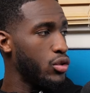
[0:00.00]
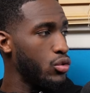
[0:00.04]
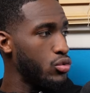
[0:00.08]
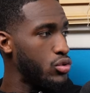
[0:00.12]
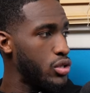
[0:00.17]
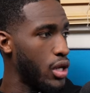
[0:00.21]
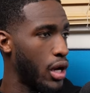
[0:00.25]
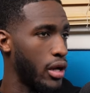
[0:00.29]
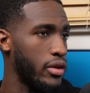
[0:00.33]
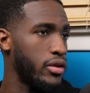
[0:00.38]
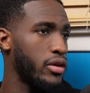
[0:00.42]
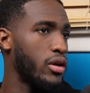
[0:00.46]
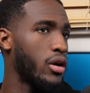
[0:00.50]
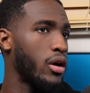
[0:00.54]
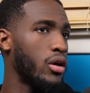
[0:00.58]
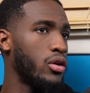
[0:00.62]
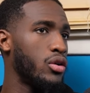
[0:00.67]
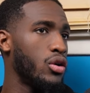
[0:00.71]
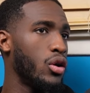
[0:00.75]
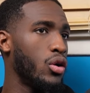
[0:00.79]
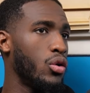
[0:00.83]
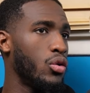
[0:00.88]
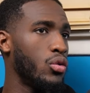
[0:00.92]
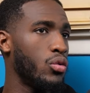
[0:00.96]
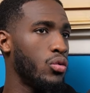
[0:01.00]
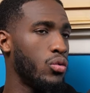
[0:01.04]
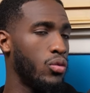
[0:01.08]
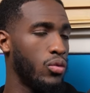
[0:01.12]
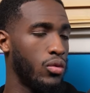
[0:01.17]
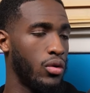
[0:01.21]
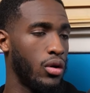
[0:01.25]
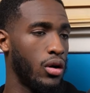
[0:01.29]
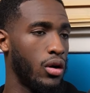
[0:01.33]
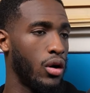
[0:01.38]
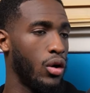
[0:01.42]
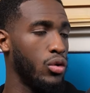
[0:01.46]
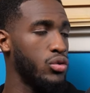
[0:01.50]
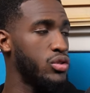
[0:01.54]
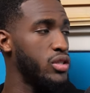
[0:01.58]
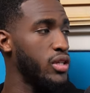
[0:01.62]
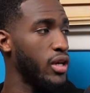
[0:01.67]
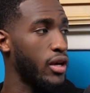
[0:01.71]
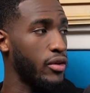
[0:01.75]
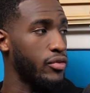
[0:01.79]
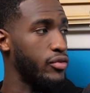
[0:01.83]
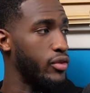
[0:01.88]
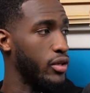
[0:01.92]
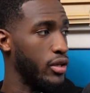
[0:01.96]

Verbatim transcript: Utah, there are no O T F